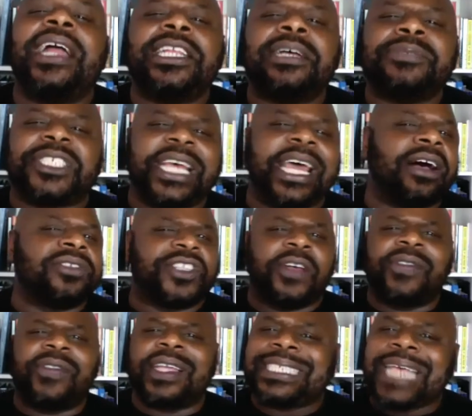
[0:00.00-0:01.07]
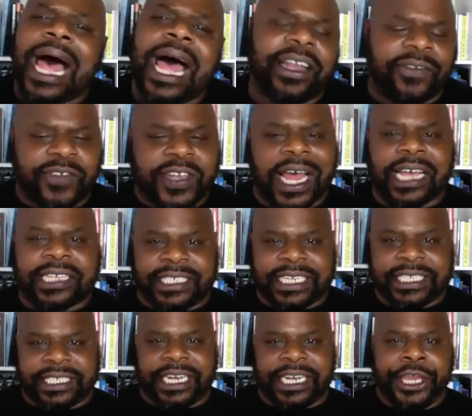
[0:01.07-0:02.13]
themselves on the side of
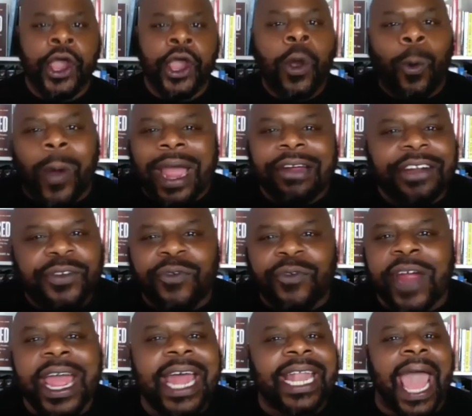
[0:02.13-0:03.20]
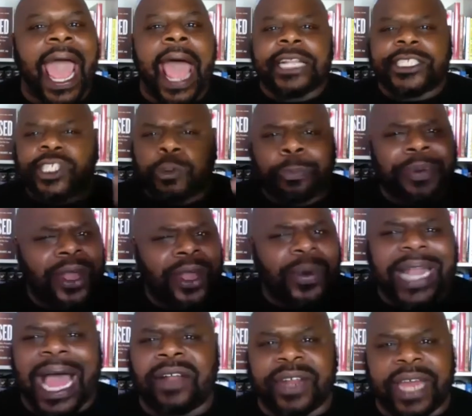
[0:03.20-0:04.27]
toxicity, wearing red hats, spewing
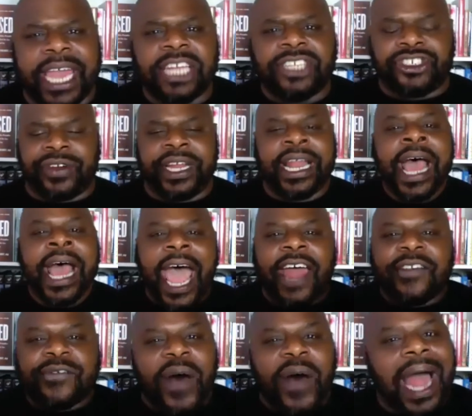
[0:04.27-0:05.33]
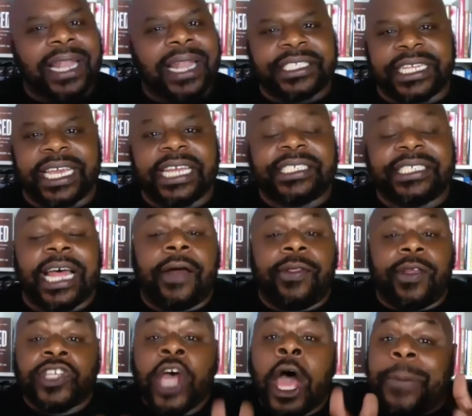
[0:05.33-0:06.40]
out hatred and violence against
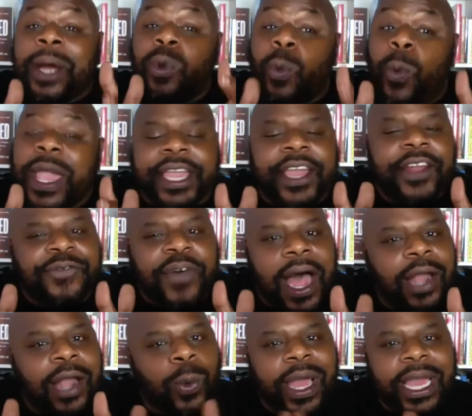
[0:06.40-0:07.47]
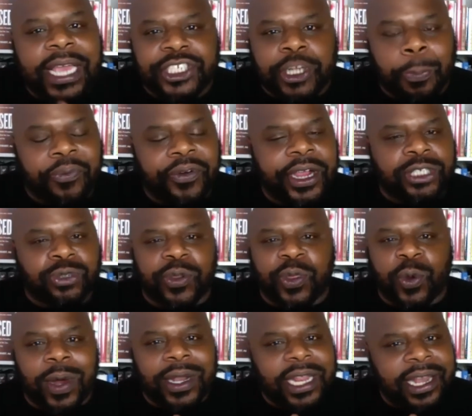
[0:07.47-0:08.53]
others. But we can find ways to bridge with
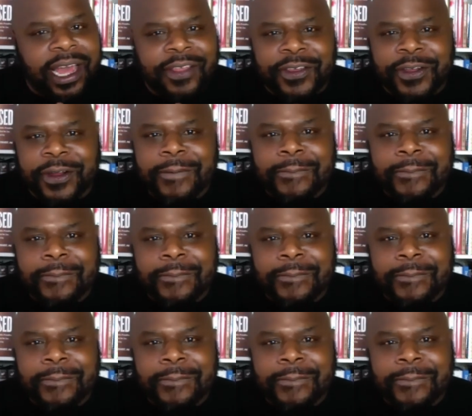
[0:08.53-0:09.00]
one another.